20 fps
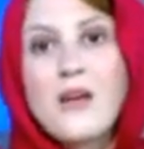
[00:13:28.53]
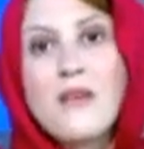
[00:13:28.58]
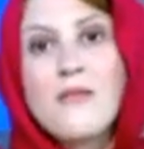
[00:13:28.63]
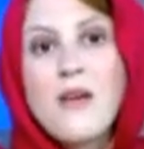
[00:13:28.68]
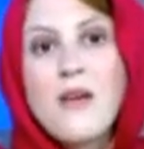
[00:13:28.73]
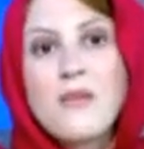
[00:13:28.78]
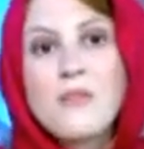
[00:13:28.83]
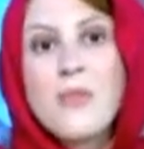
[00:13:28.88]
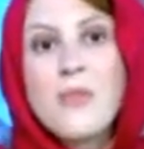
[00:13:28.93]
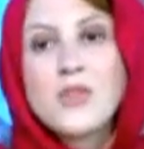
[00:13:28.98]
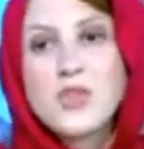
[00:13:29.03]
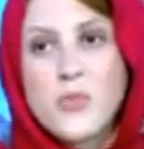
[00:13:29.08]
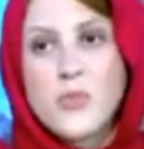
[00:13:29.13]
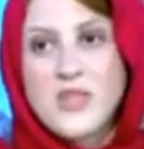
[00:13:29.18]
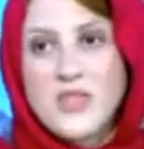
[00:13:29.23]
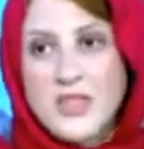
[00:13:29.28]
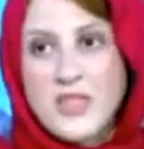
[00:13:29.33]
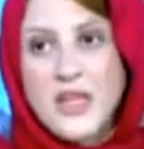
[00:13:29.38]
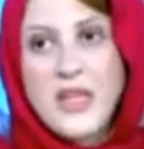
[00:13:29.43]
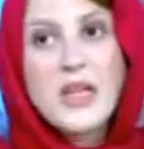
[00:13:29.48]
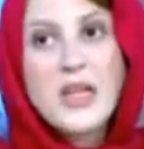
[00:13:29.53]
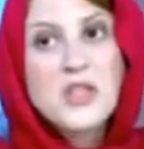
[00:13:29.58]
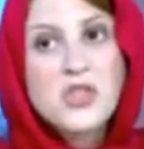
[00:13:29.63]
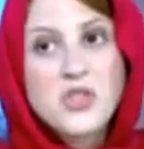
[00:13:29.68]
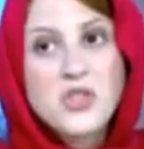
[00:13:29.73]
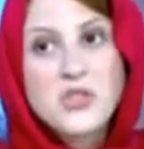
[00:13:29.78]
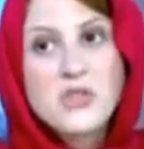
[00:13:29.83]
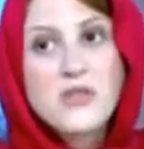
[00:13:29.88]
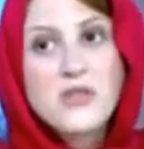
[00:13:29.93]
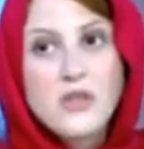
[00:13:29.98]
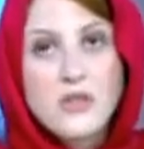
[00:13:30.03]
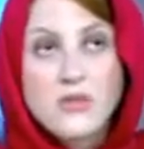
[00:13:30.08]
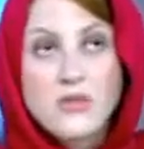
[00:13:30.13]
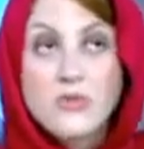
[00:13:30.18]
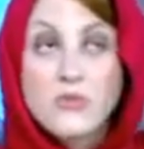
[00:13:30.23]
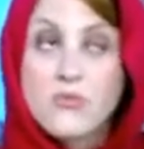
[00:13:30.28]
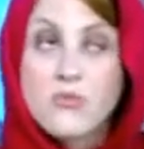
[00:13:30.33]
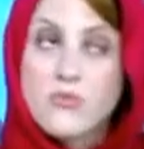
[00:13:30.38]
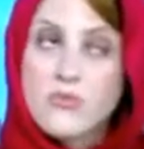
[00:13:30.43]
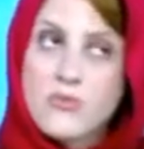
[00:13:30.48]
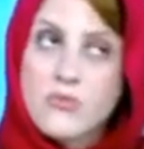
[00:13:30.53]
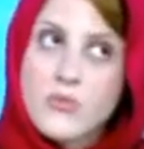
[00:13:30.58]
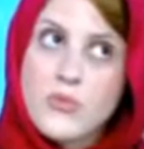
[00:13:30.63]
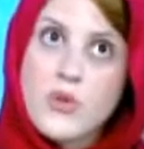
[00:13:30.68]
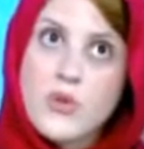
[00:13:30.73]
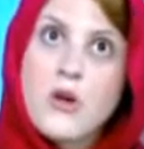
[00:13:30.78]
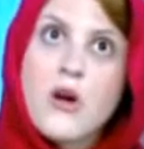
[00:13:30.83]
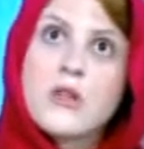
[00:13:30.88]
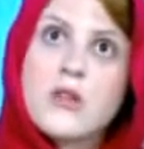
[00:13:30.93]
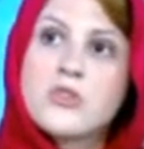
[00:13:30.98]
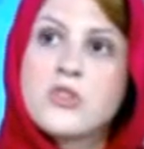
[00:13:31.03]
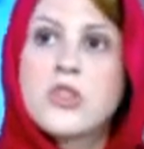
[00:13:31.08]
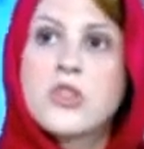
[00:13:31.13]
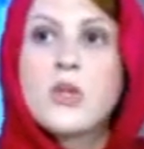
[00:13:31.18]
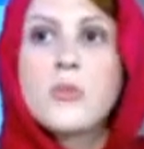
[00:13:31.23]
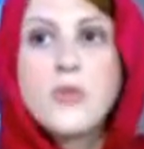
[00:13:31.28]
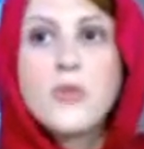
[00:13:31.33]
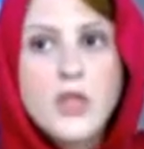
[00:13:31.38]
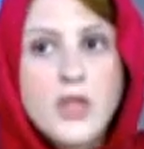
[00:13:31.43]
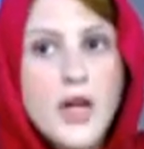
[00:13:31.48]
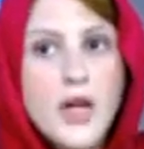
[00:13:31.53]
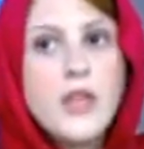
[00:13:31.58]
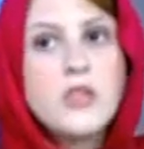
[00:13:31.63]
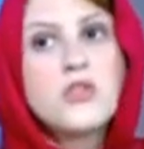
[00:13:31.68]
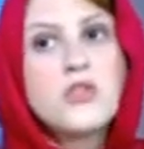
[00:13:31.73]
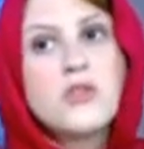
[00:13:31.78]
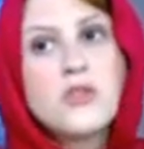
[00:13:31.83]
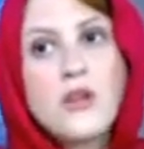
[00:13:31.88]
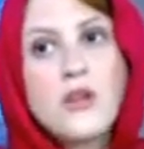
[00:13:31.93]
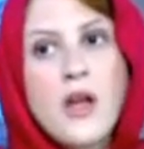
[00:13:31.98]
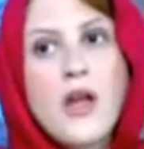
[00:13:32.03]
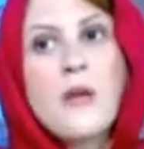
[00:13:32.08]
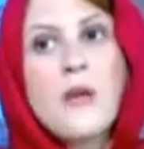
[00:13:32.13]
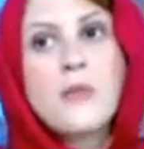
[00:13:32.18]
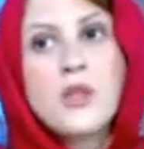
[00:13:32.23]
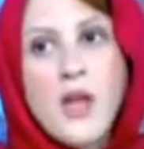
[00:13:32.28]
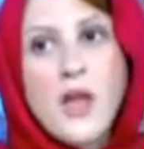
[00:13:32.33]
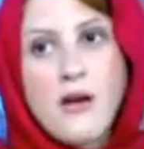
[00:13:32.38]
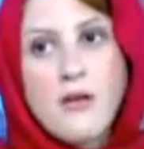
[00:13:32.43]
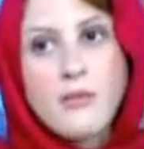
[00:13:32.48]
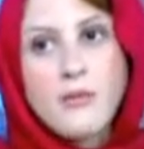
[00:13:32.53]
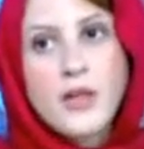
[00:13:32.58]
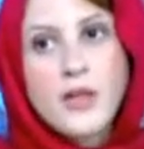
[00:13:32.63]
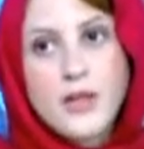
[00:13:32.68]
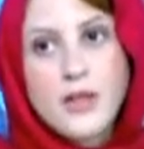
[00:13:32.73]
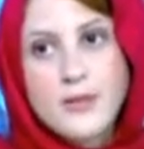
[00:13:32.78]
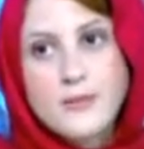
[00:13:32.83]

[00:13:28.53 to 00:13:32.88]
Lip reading: much better in English in regards to communication than I am in Arabic.